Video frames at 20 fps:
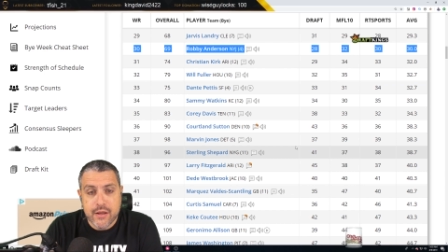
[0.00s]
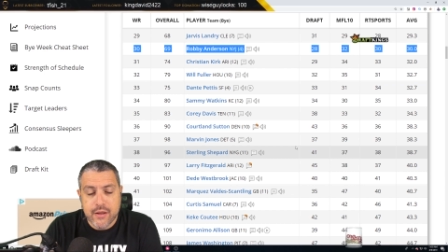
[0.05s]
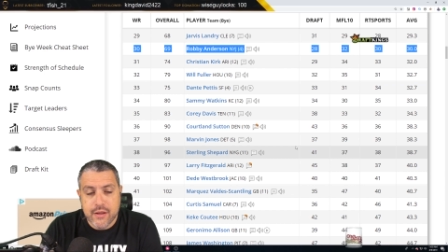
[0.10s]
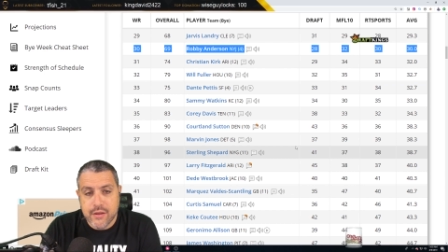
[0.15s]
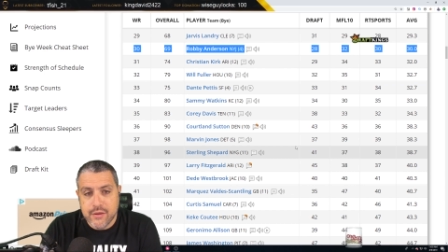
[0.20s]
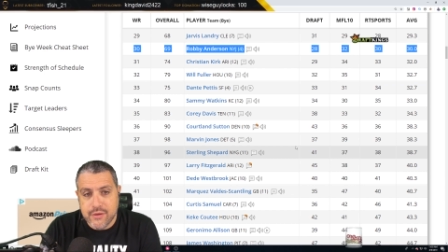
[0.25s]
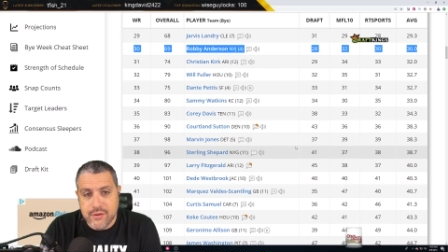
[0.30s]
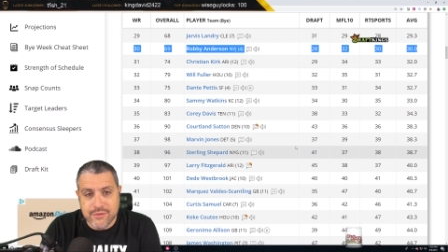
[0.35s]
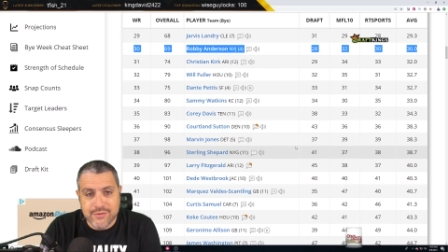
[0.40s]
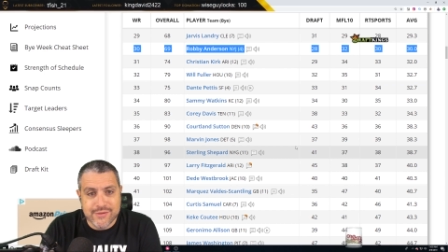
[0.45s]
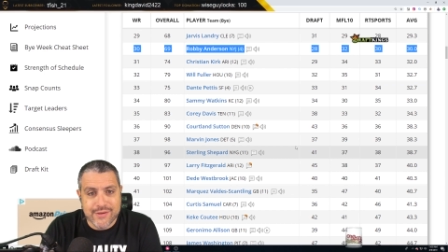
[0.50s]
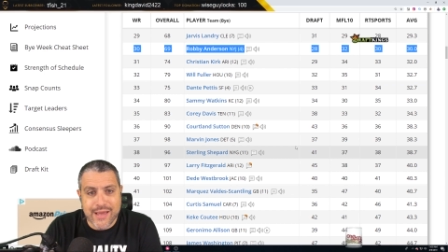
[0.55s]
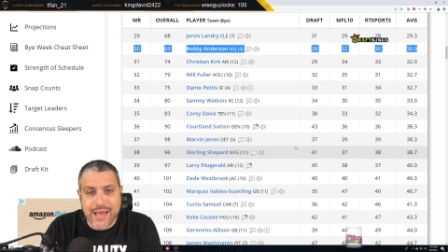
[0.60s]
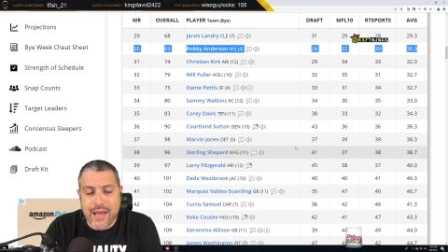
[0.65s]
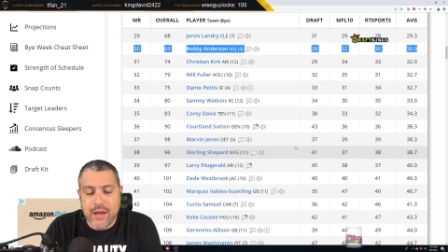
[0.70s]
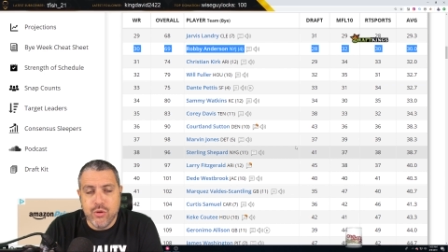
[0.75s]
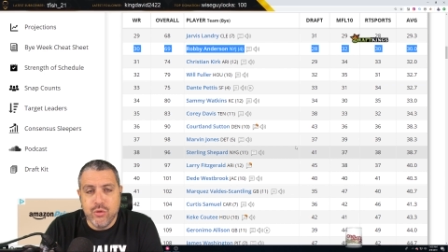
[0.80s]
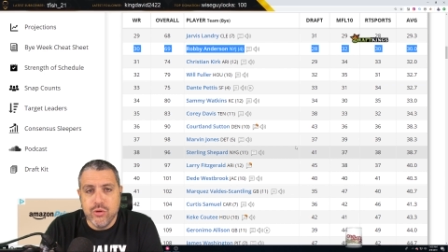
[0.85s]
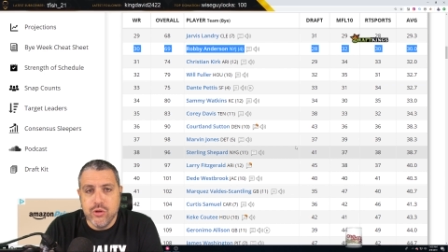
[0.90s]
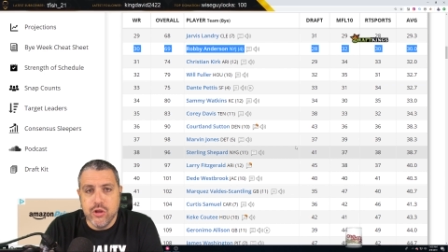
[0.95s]
This is a
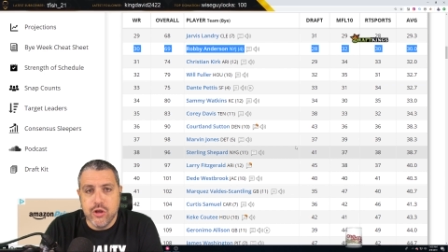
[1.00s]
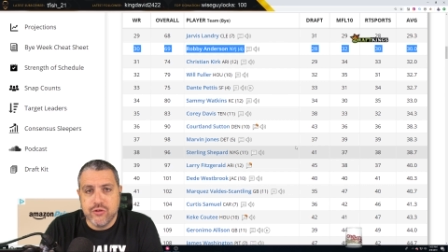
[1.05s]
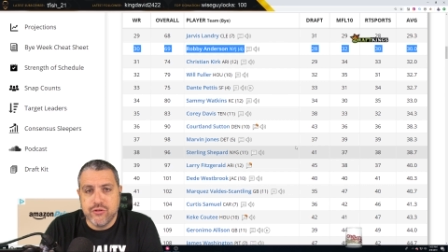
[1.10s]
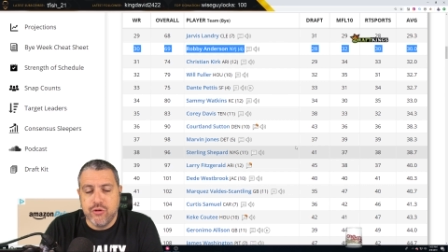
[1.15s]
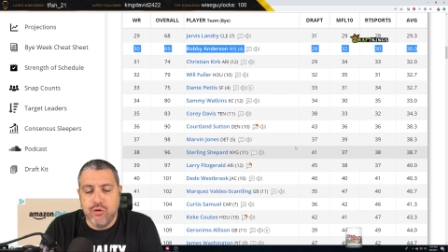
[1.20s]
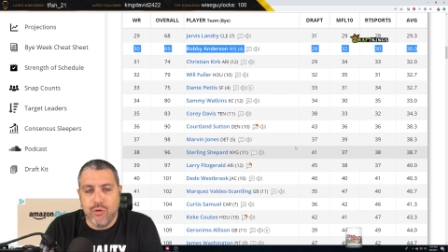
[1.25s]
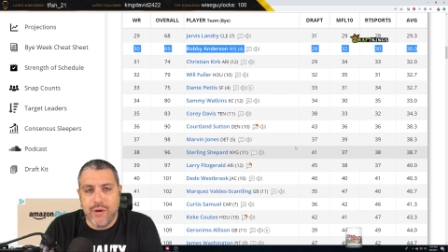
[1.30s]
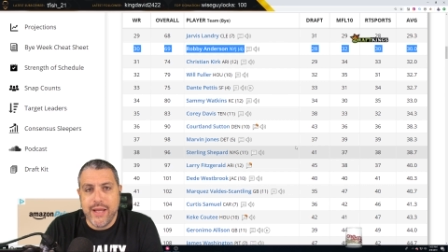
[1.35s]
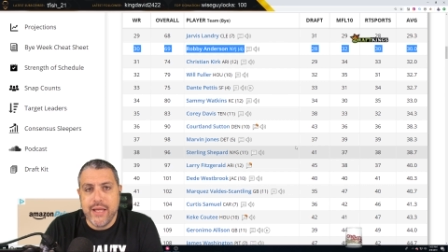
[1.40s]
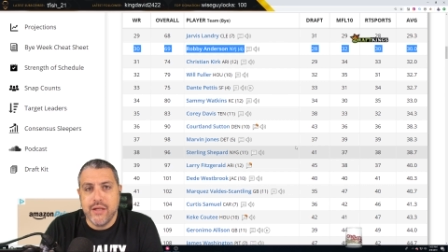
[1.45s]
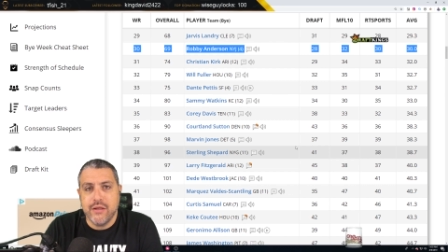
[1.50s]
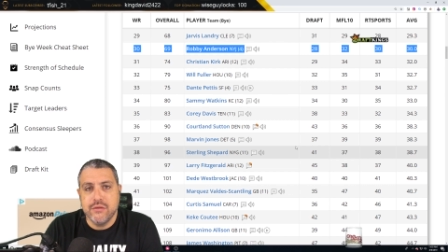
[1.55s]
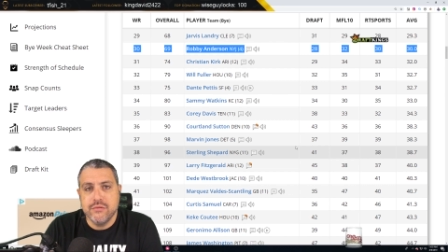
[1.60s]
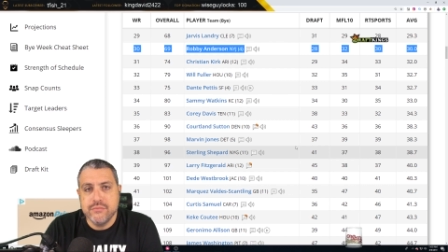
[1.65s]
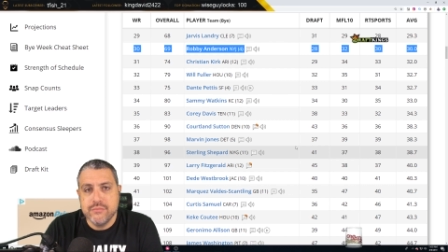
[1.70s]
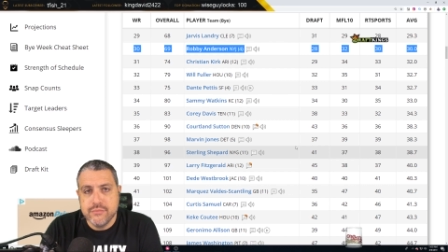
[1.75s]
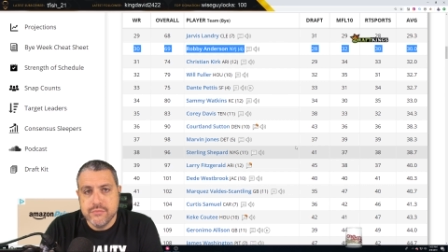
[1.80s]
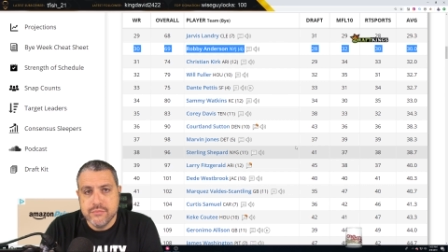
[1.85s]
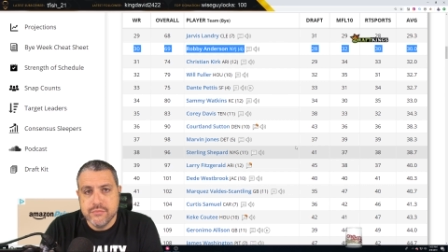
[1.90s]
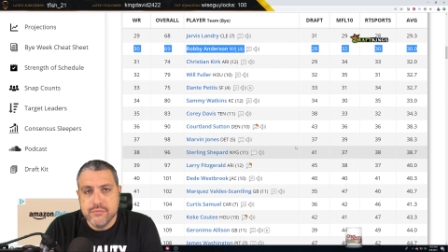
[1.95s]
guy who looks great.
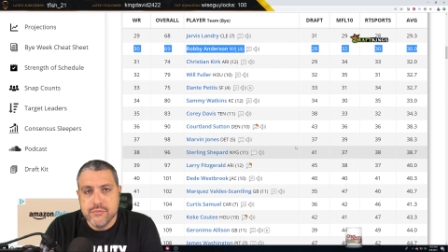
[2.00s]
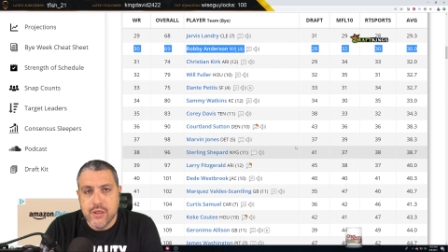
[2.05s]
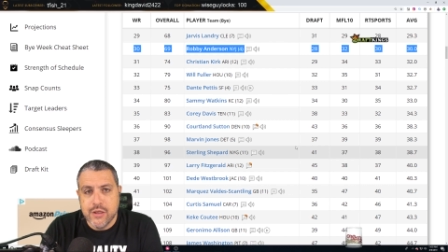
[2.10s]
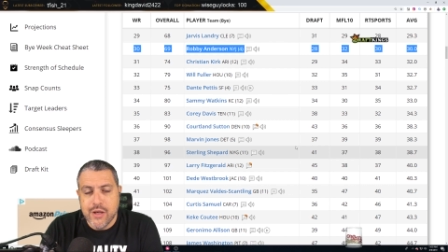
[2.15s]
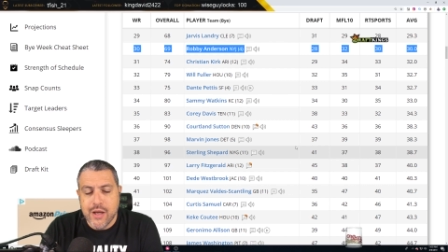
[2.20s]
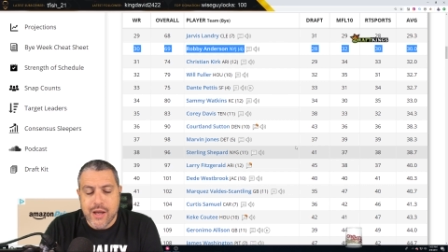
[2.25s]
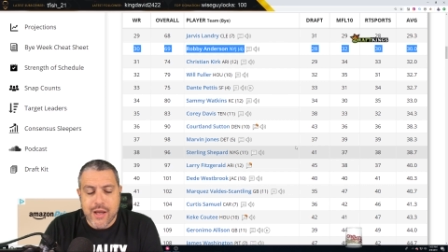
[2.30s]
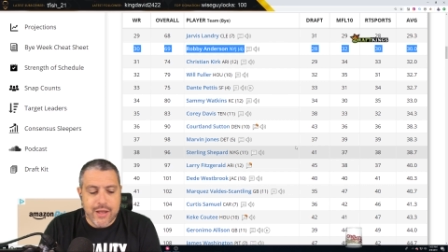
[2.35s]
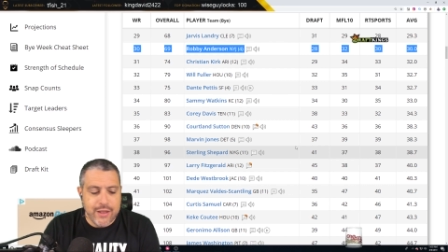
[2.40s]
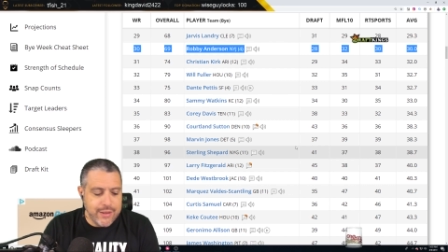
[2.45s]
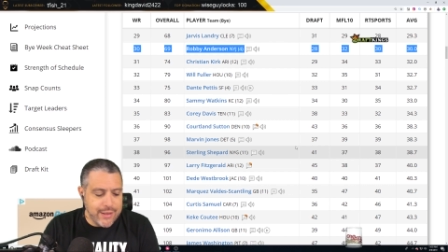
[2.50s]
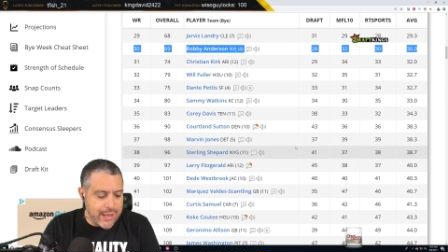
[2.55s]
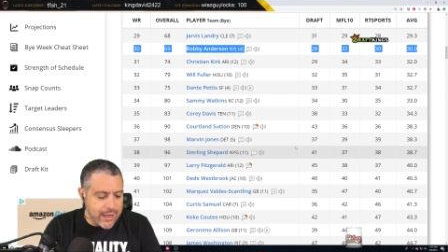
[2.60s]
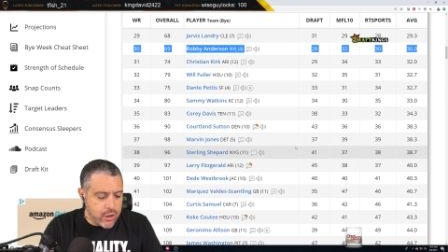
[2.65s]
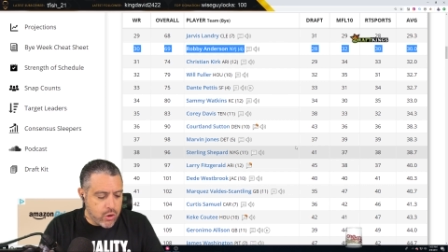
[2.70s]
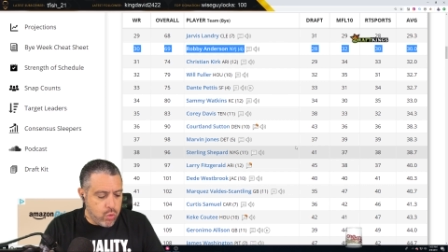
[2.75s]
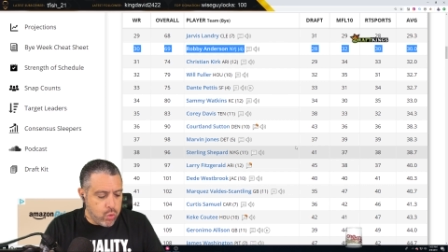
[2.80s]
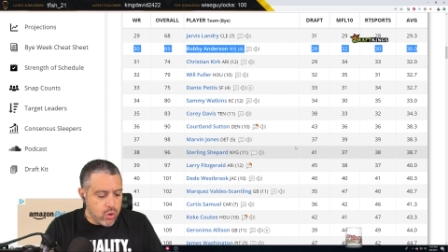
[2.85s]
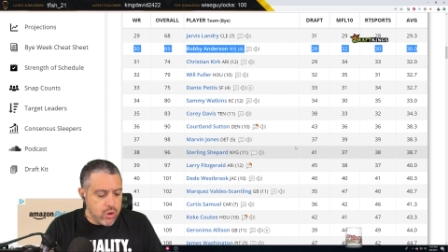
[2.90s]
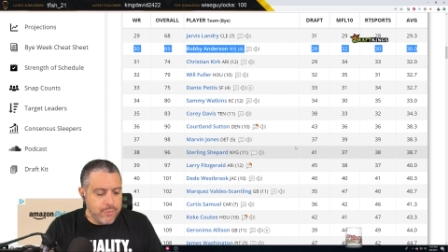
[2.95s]
You got a
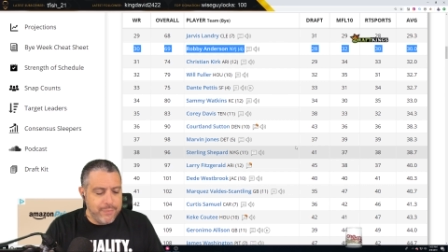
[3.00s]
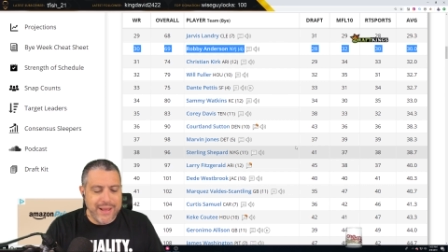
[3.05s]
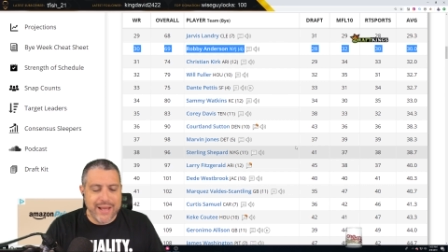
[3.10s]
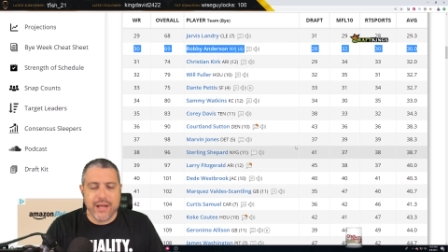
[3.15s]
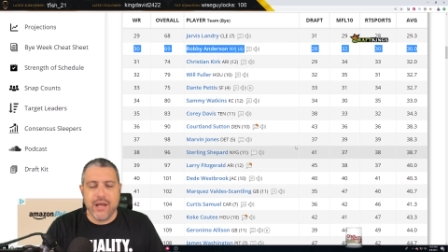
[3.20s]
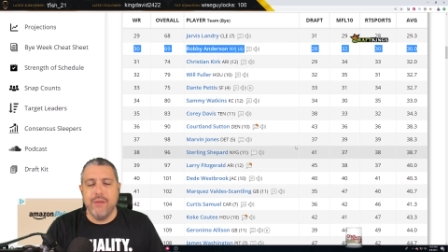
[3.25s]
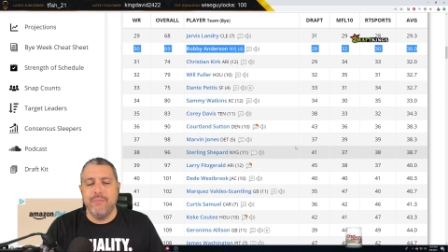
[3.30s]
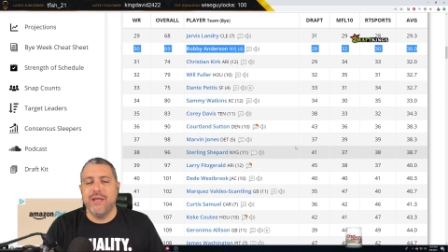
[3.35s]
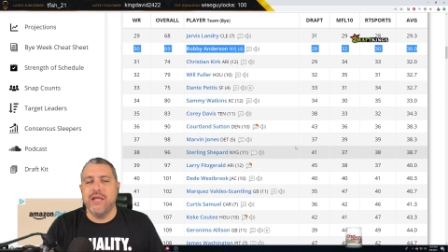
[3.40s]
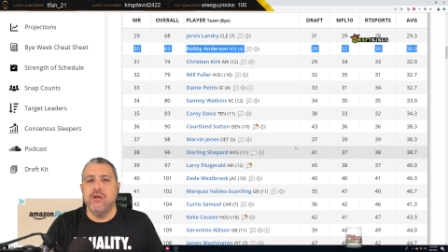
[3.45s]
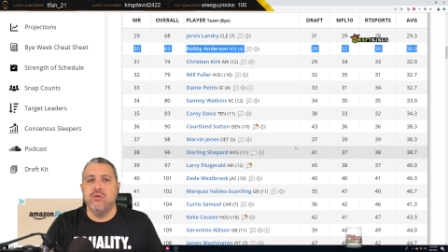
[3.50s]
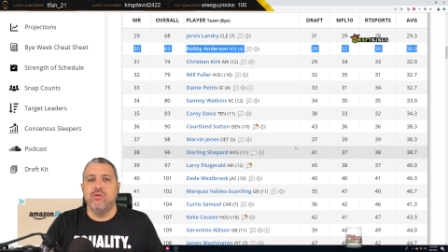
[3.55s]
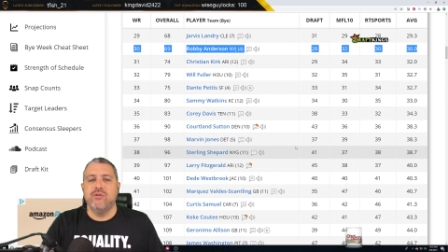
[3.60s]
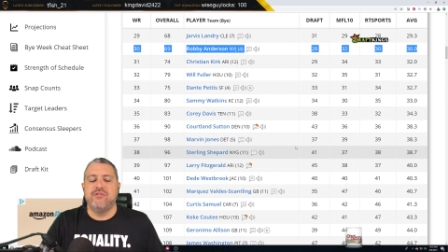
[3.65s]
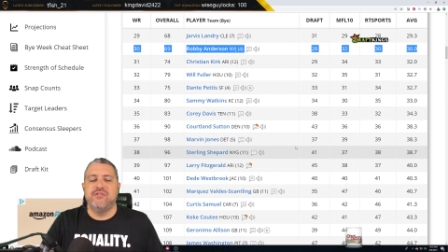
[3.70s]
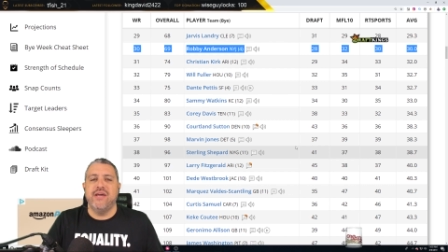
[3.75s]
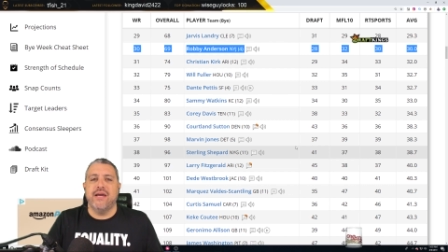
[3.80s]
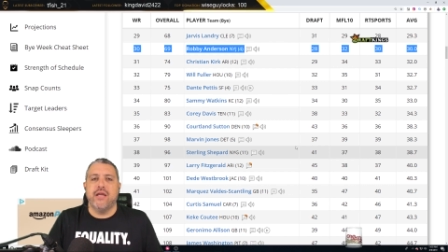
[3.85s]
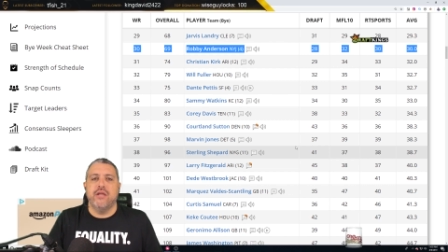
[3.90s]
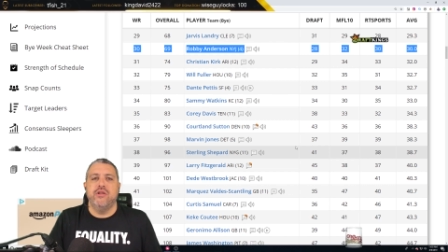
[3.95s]
quarterback coming into his
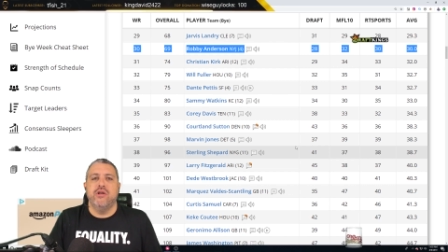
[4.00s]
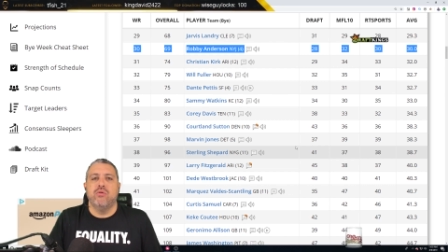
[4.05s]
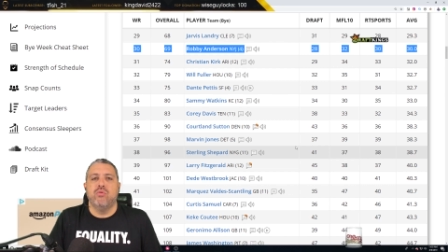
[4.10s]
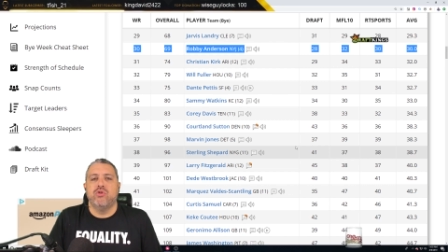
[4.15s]
second year,